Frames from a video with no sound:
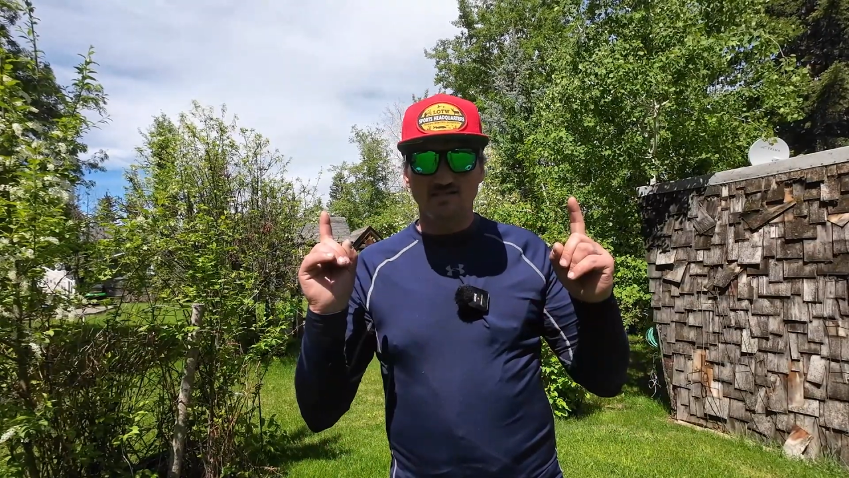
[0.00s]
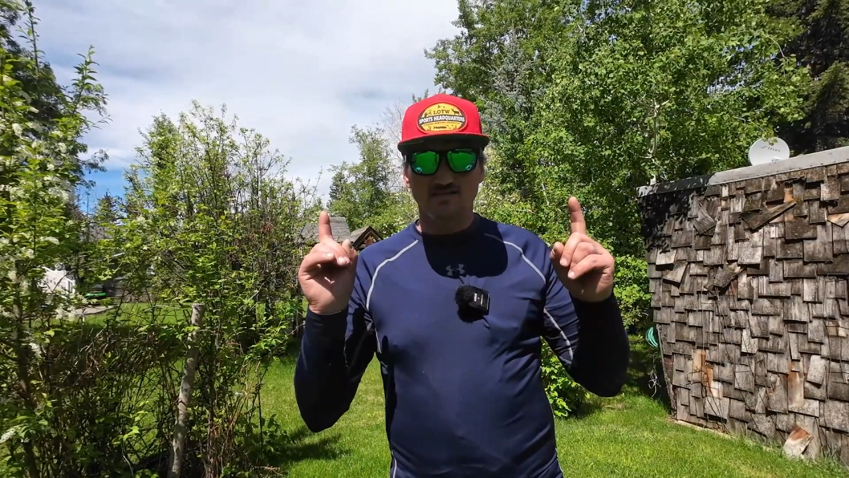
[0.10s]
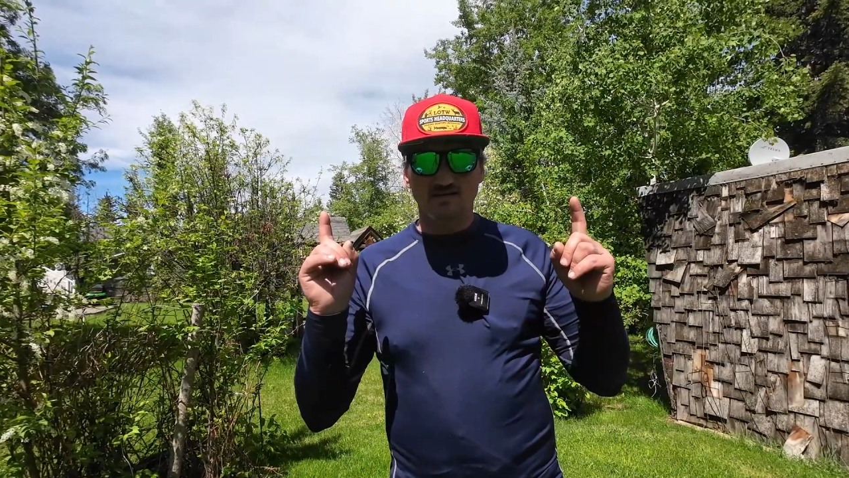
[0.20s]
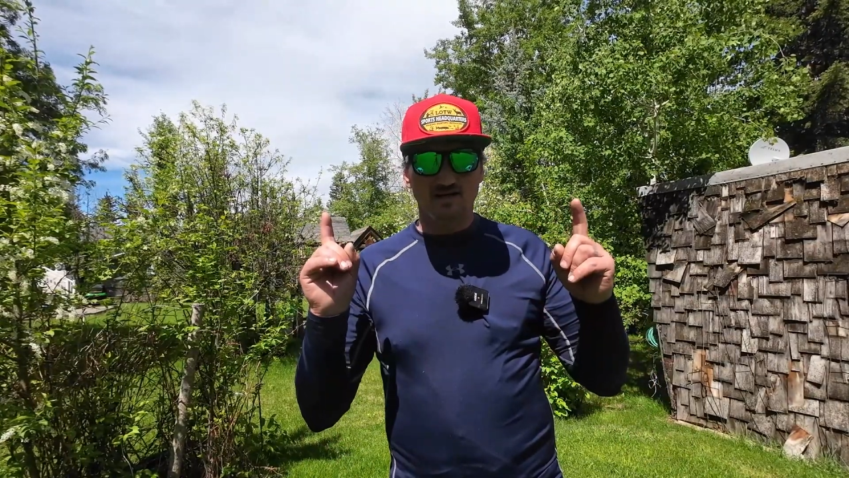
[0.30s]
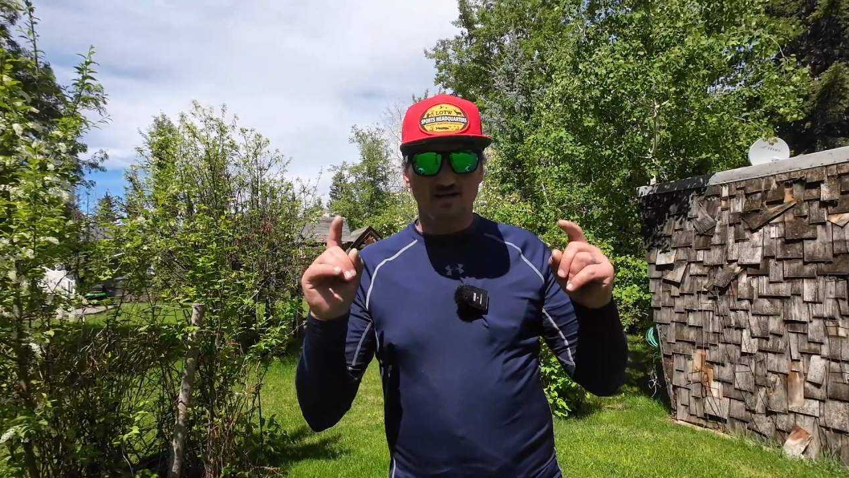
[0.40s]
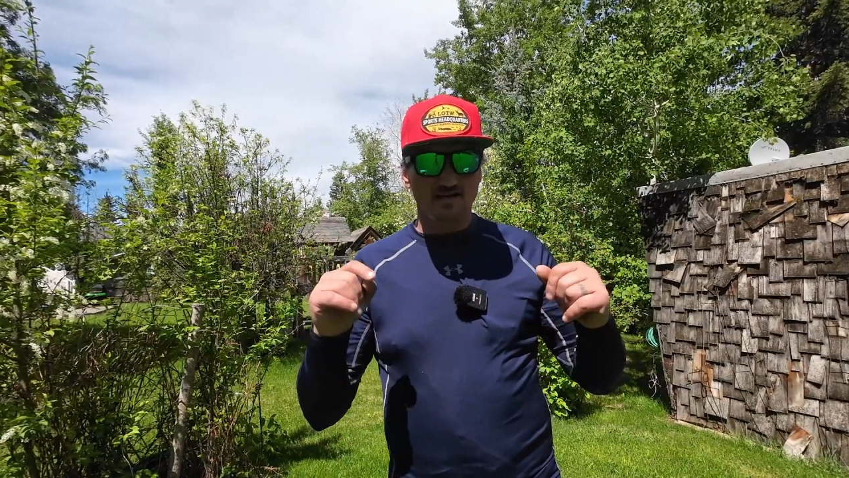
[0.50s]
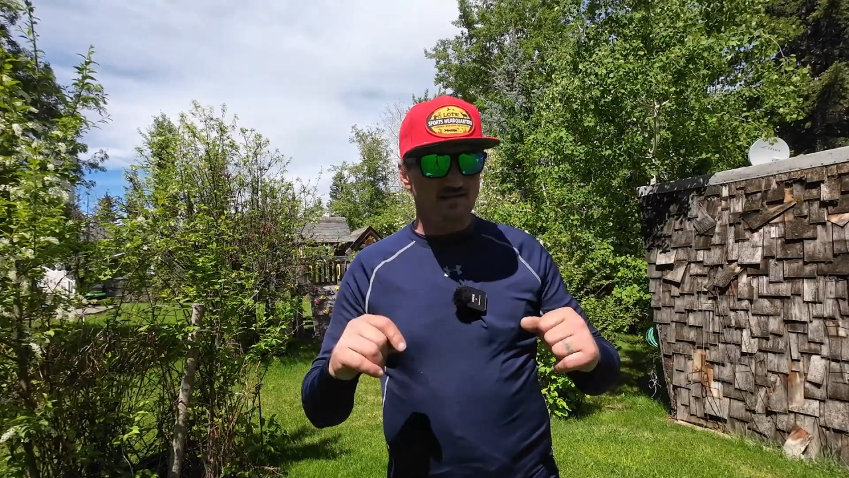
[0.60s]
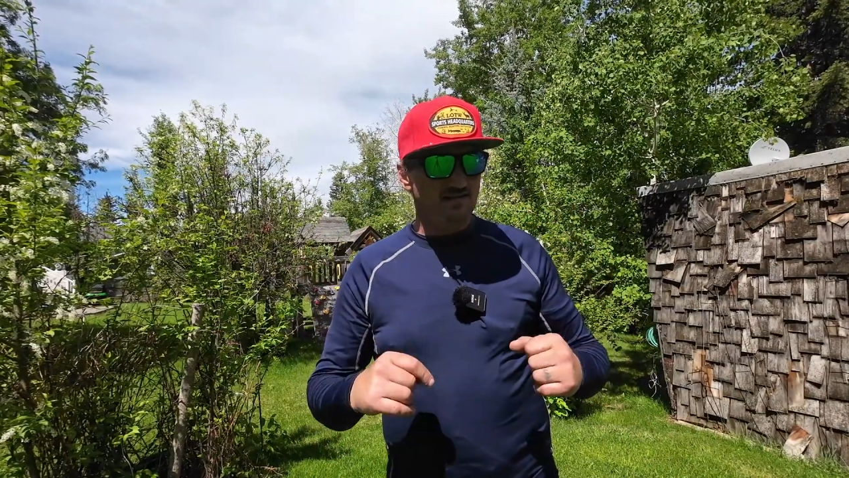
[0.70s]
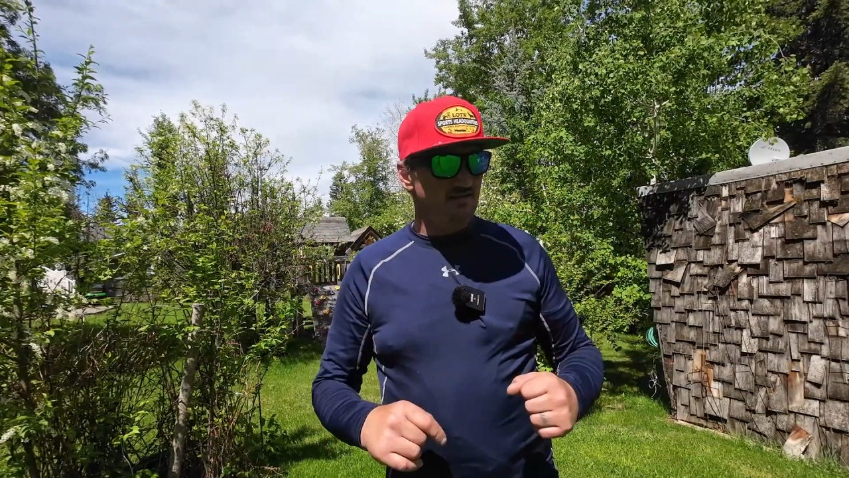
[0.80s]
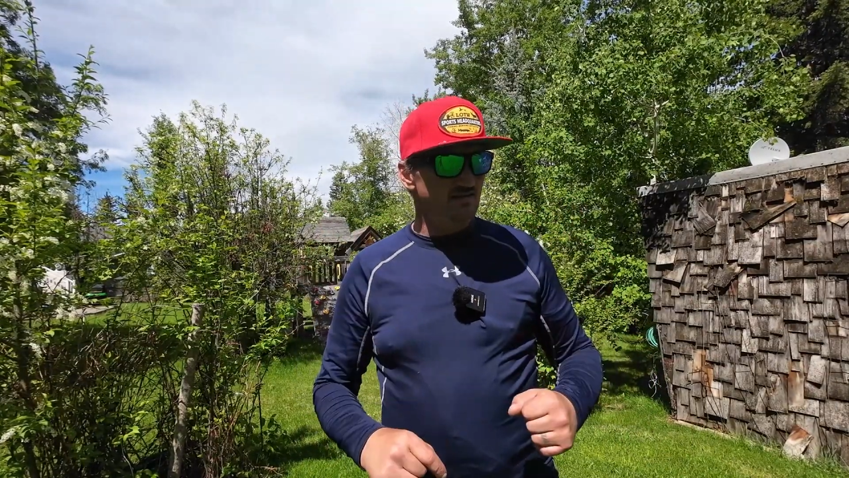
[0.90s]

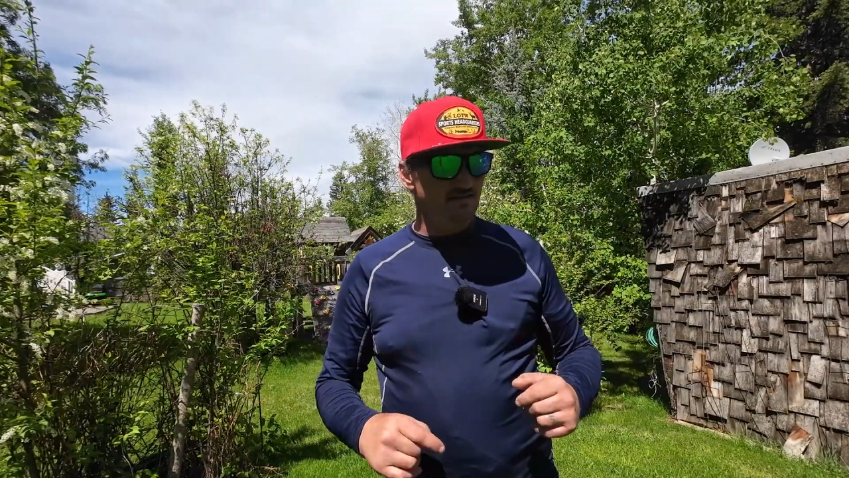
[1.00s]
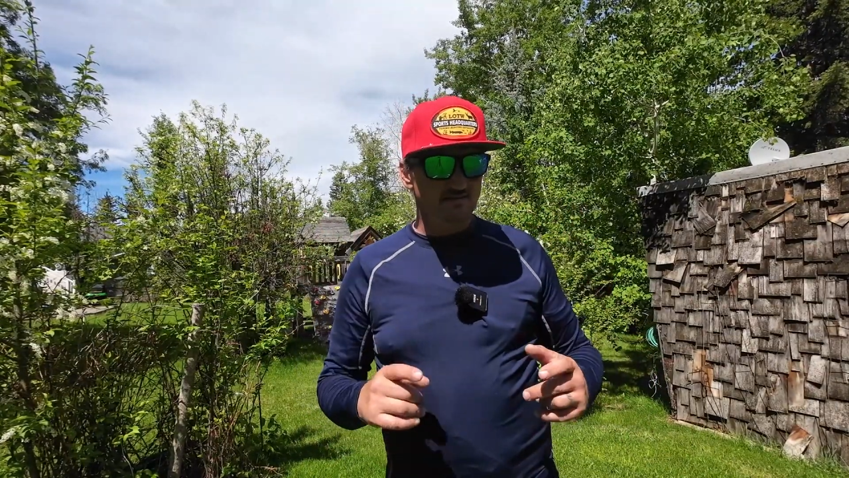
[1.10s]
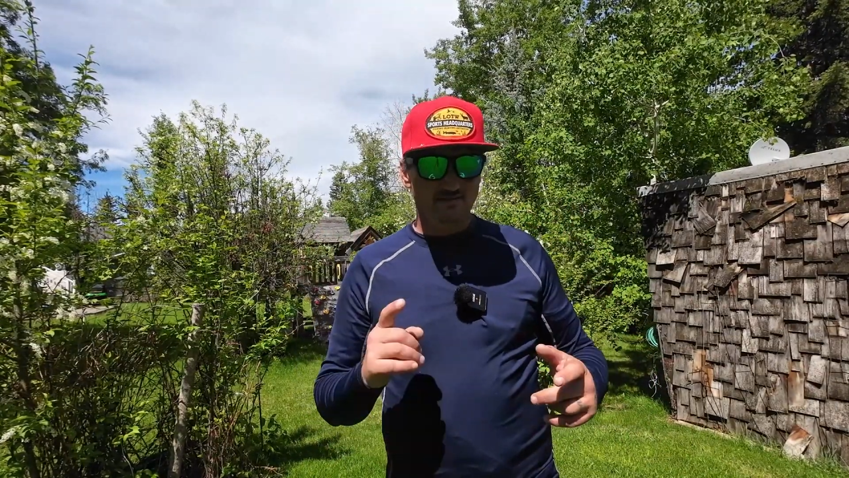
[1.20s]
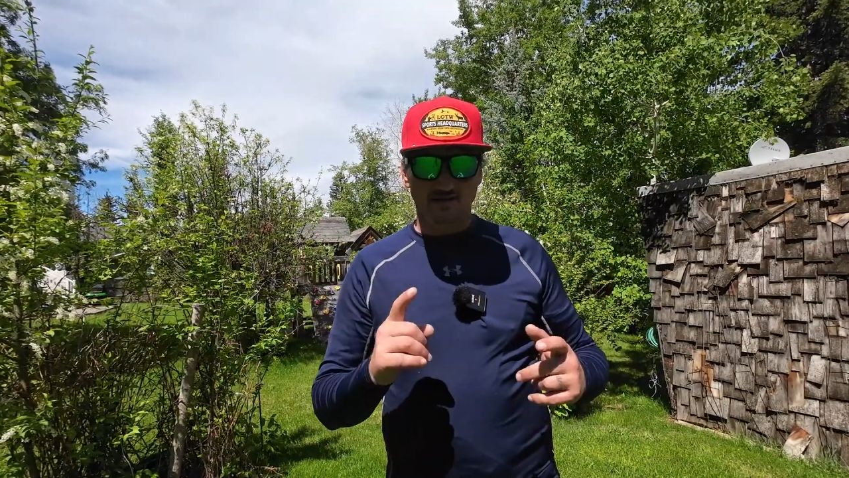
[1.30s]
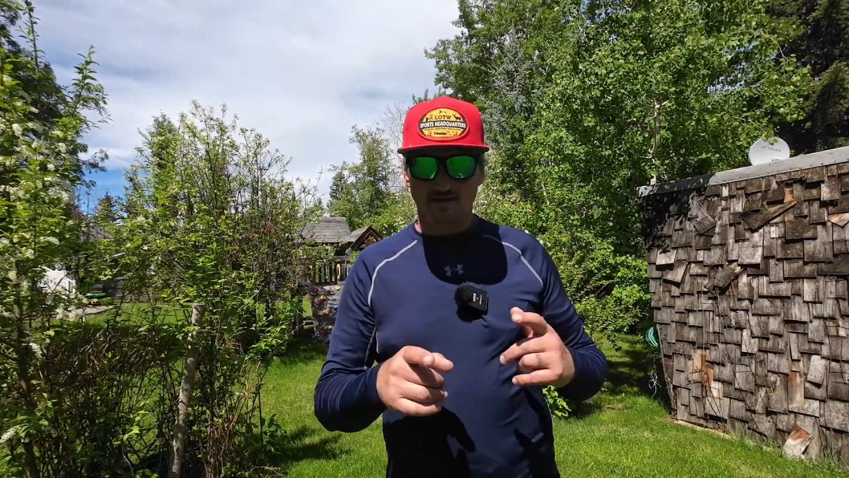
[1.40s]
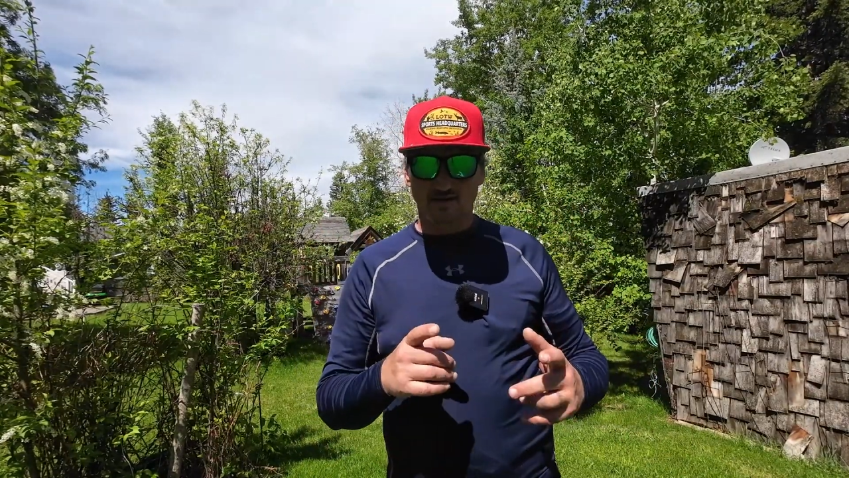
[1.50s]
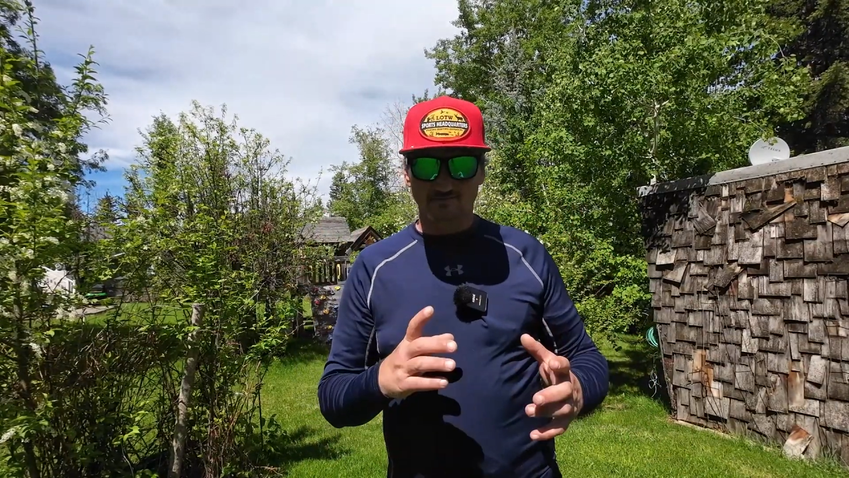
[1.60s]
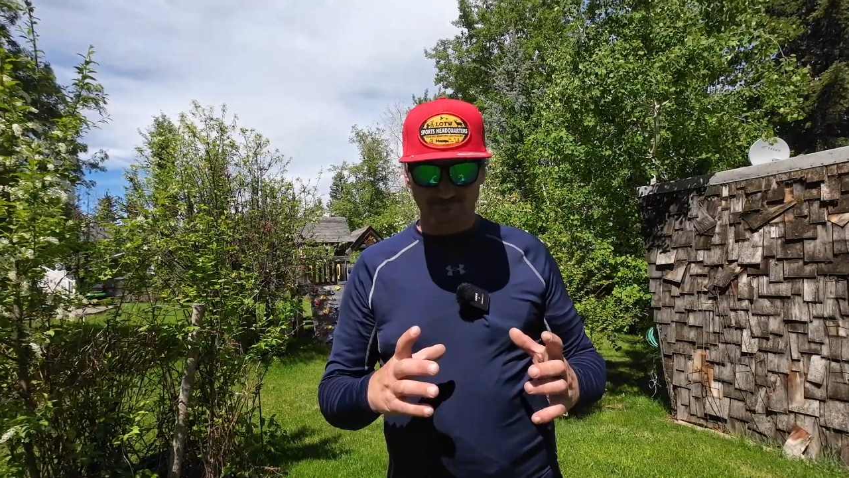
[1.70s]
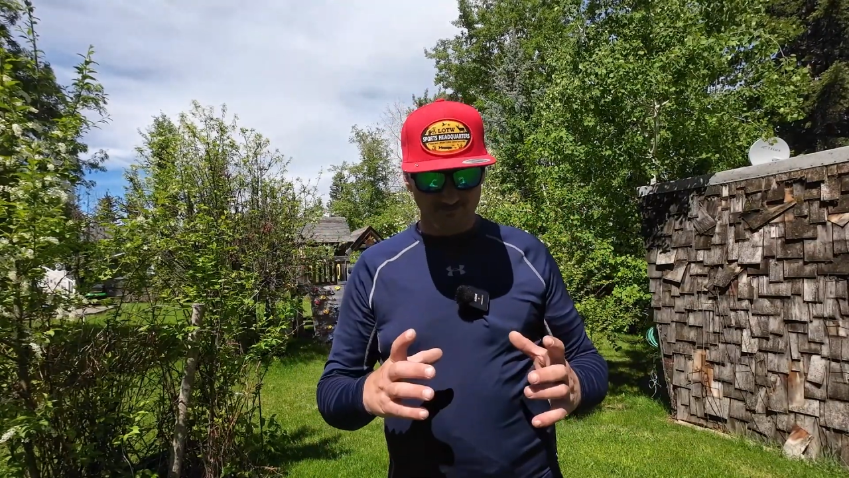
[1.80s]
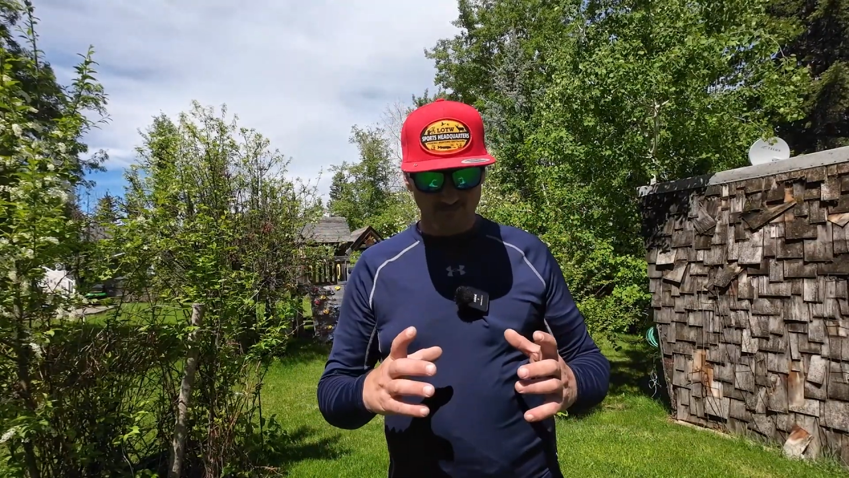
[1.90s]
sunlight,
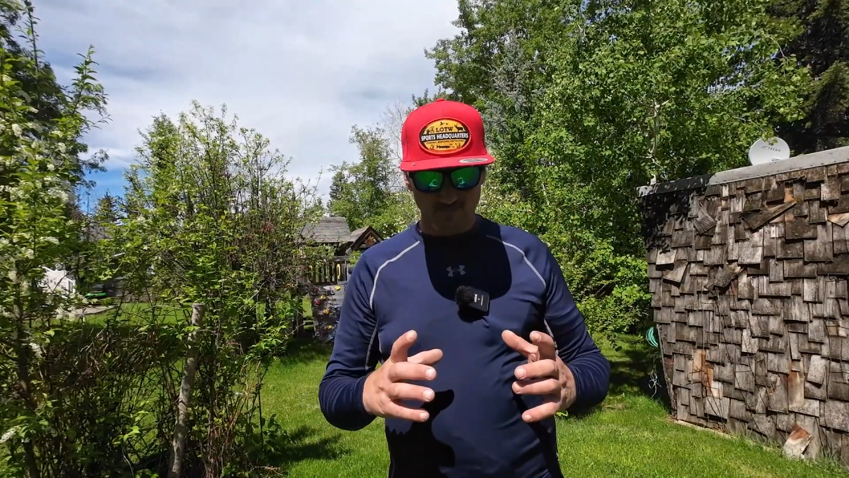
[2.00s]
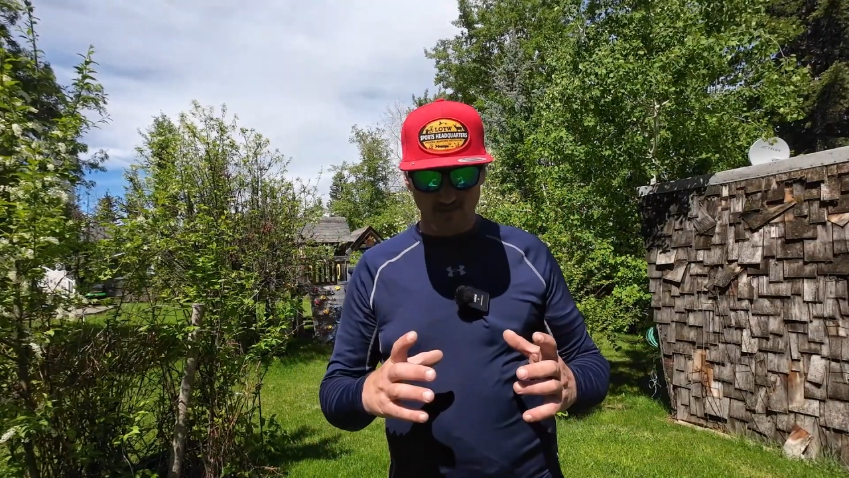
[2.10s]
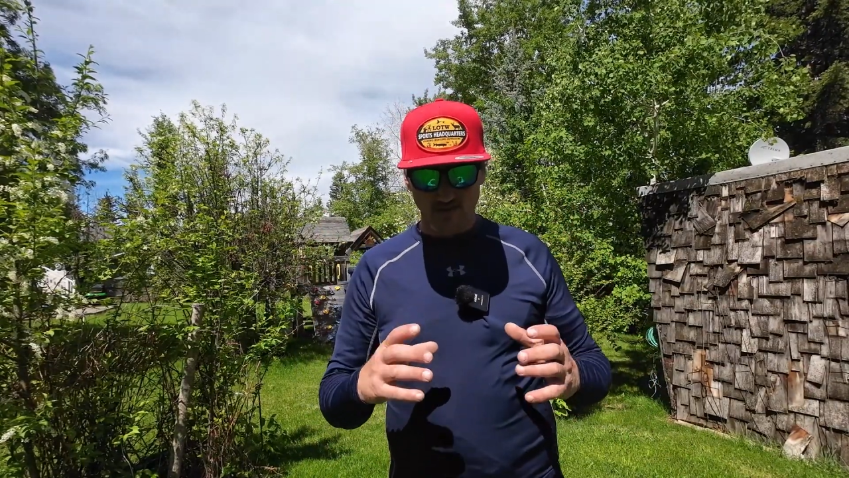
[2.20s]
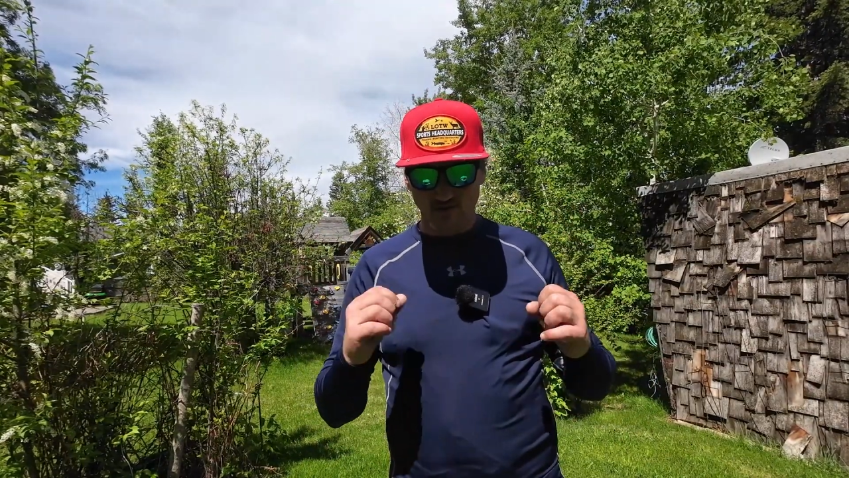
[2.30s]
you